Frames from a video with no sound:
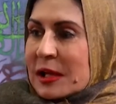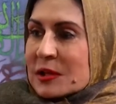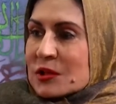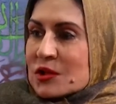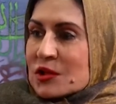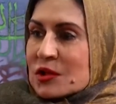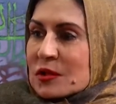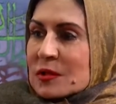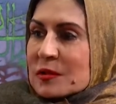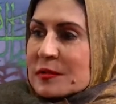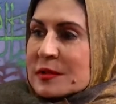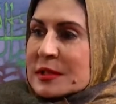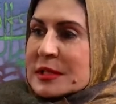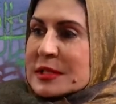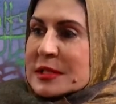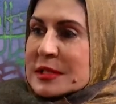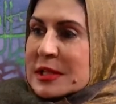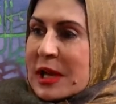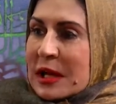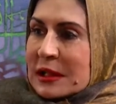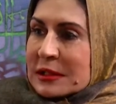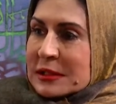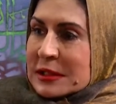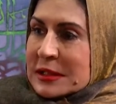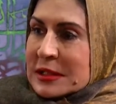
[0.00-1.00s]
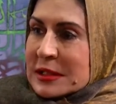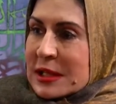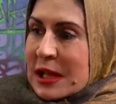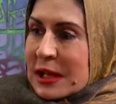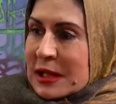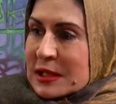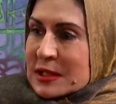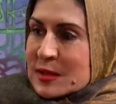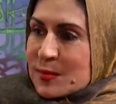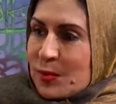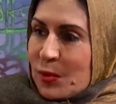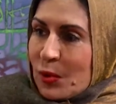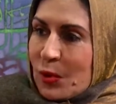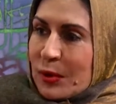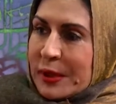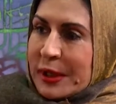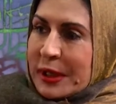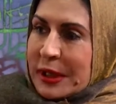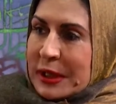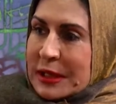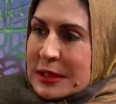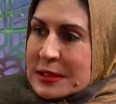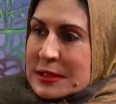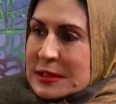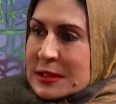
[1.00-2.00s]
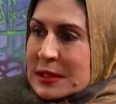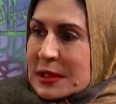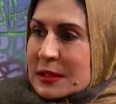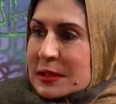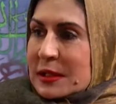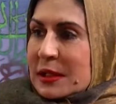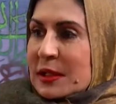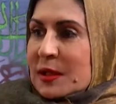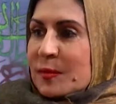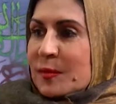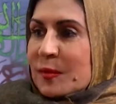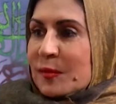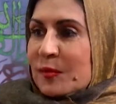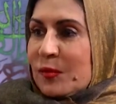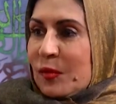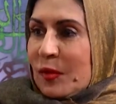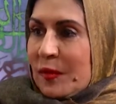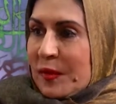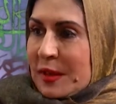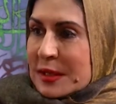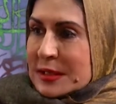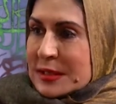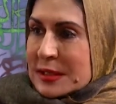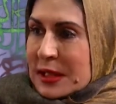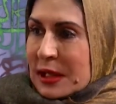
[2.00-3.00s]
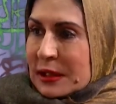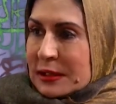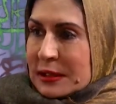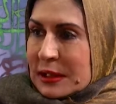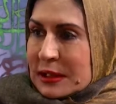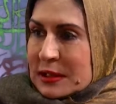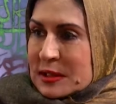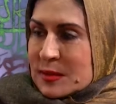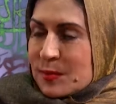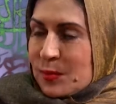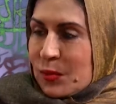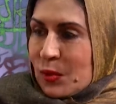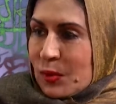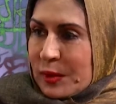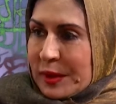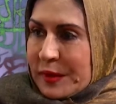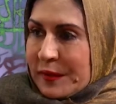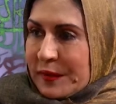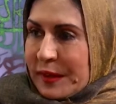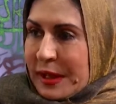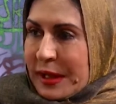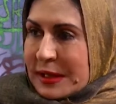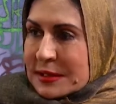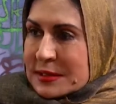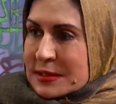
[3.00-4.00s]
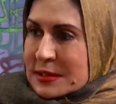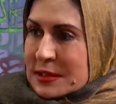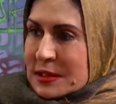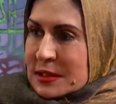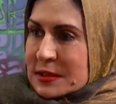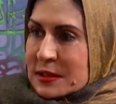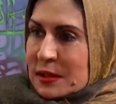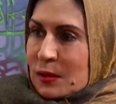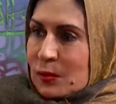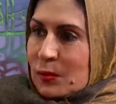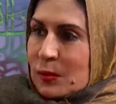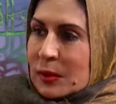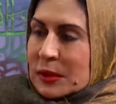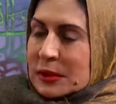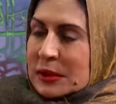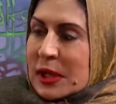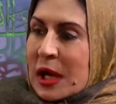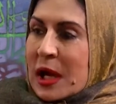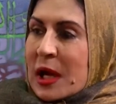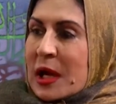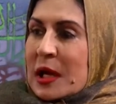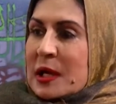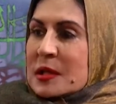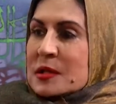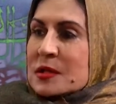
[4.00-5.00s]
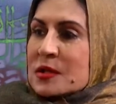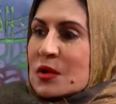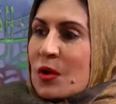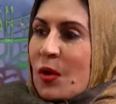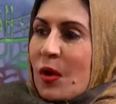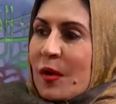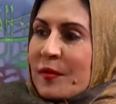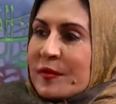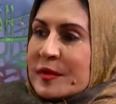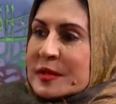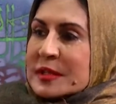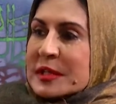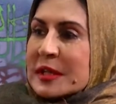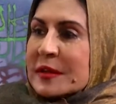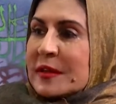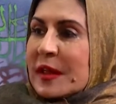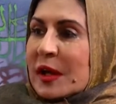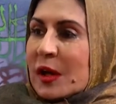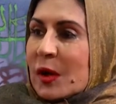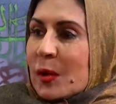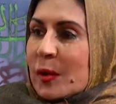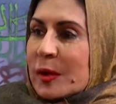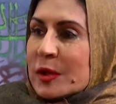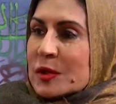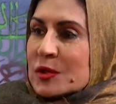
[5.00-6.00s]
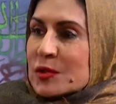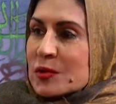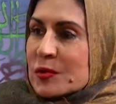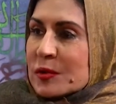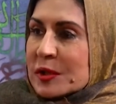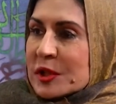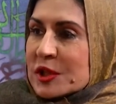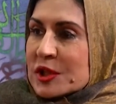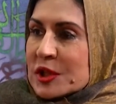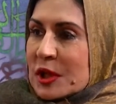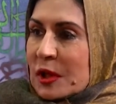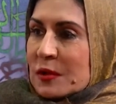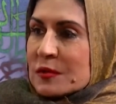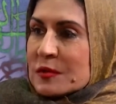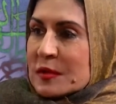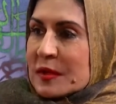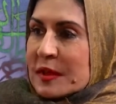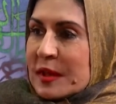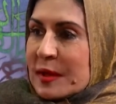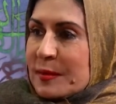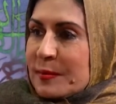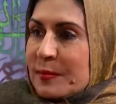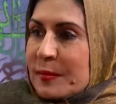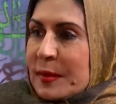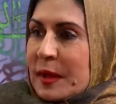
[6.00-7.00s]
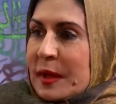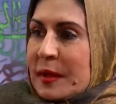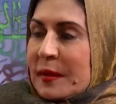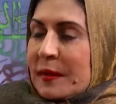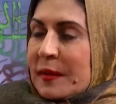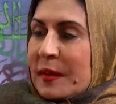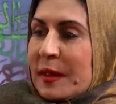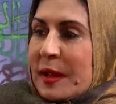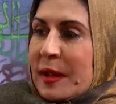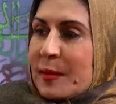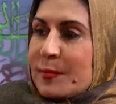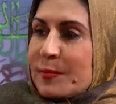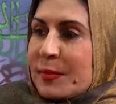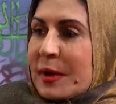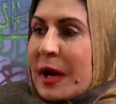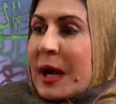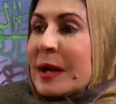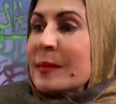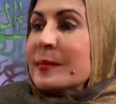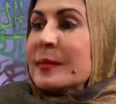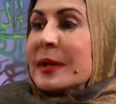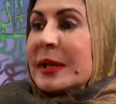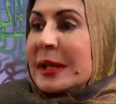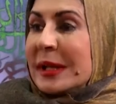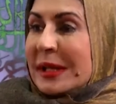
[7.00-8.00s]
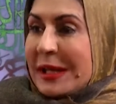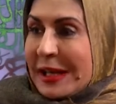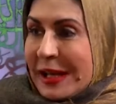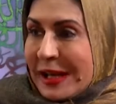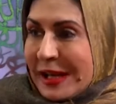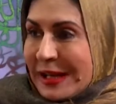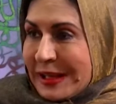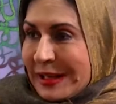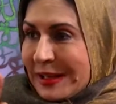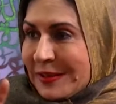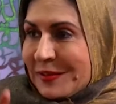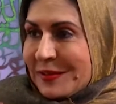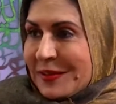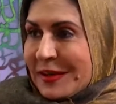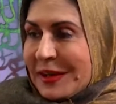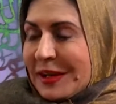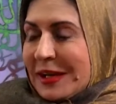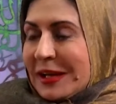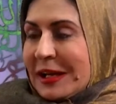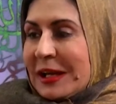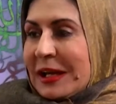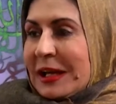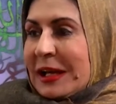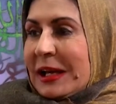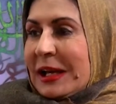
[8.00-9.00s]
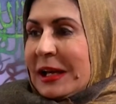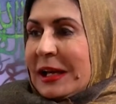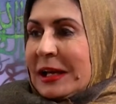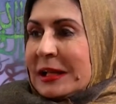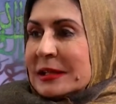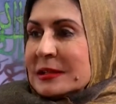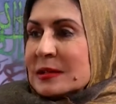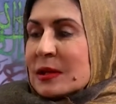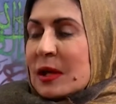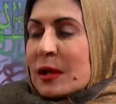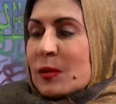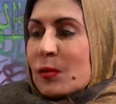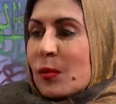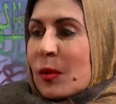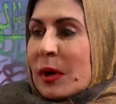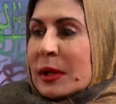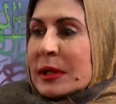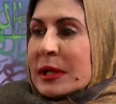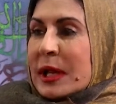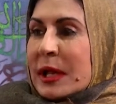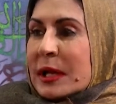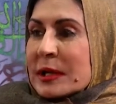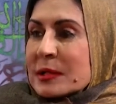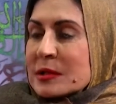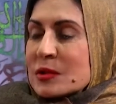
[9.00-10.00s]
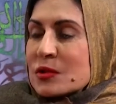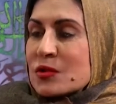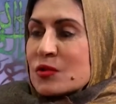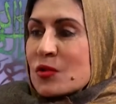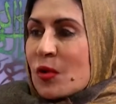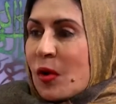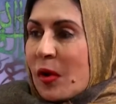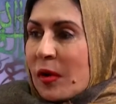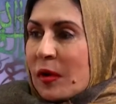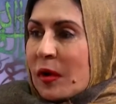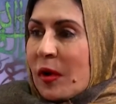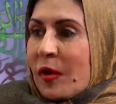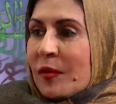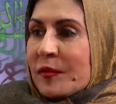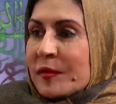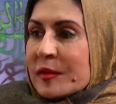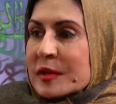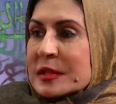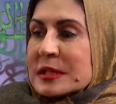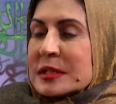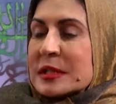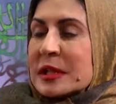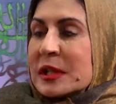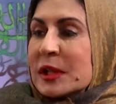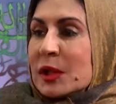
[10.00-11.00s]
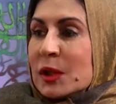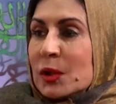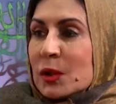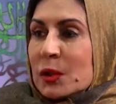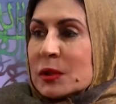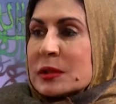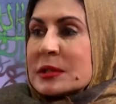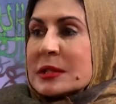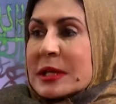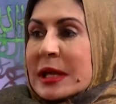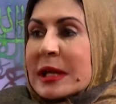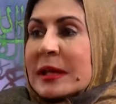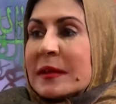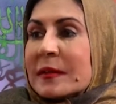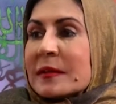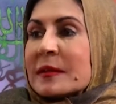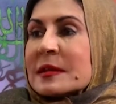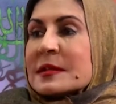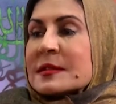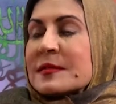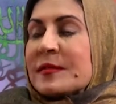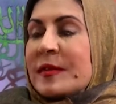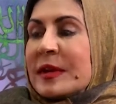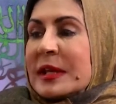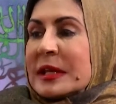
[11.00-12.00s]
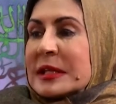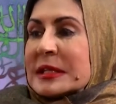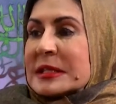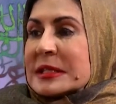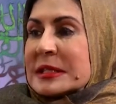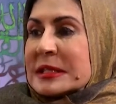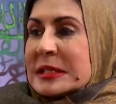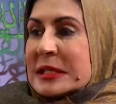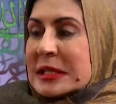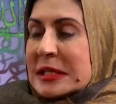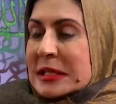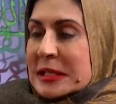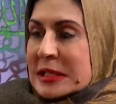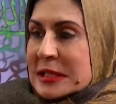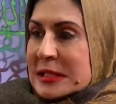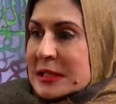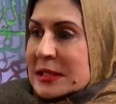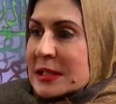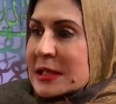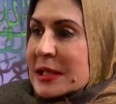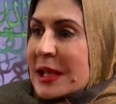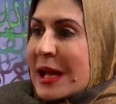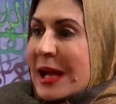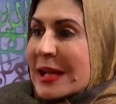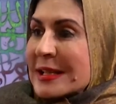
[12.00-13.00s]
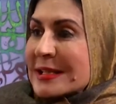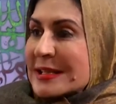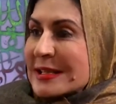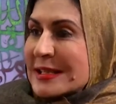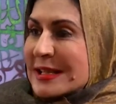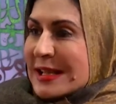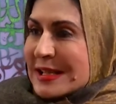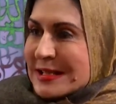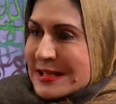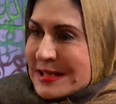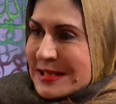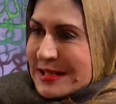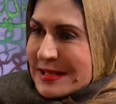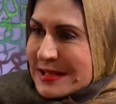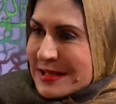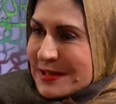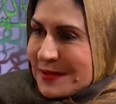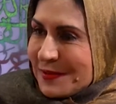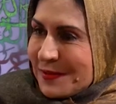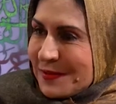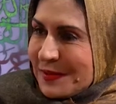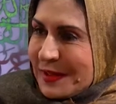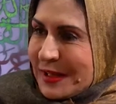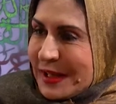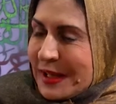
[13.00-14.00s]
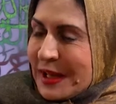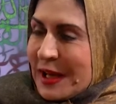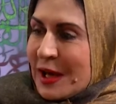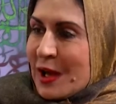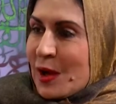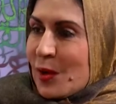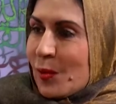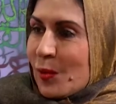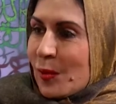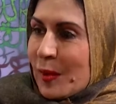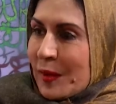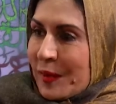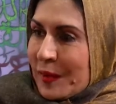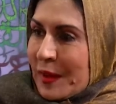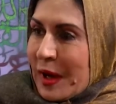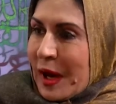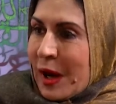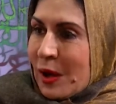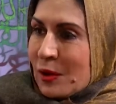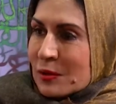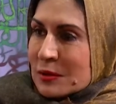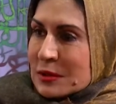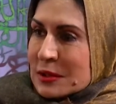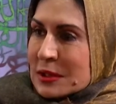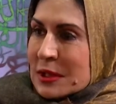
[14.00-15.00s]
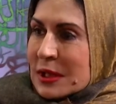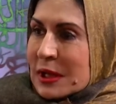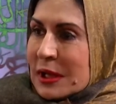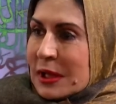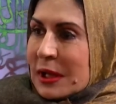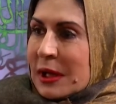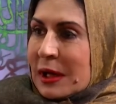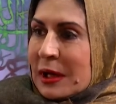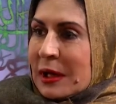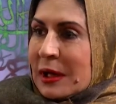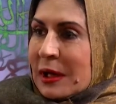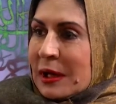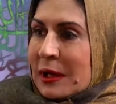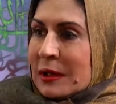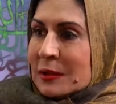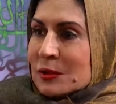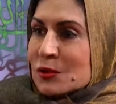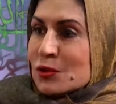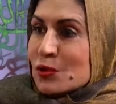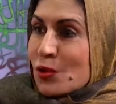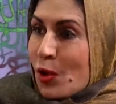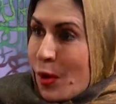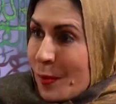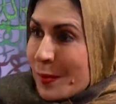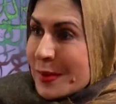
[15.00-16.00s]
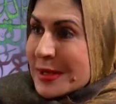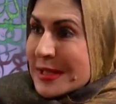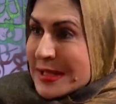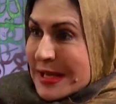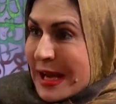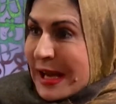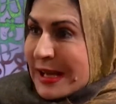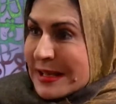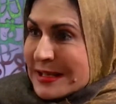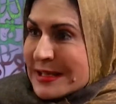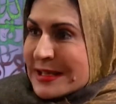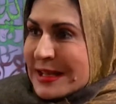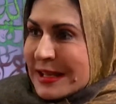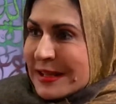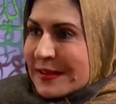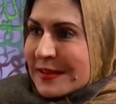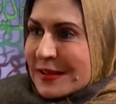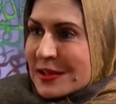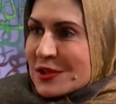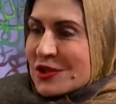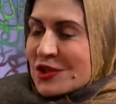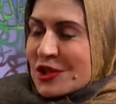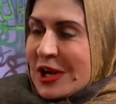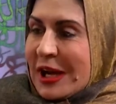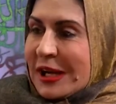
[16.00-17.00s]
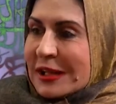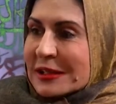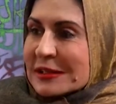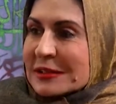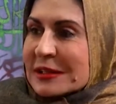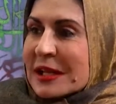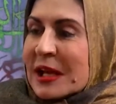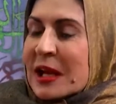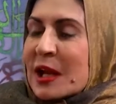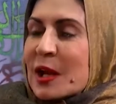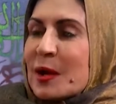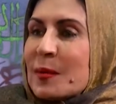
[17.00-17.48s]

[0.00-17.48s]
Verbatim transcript: and children start in exploring internally before they start exploring the external world. So obviously they're going to reach out to their their primary caregiver, mm. and and one has to obviously take this very seriously and sensitively without uh, traumatizing mm. the child.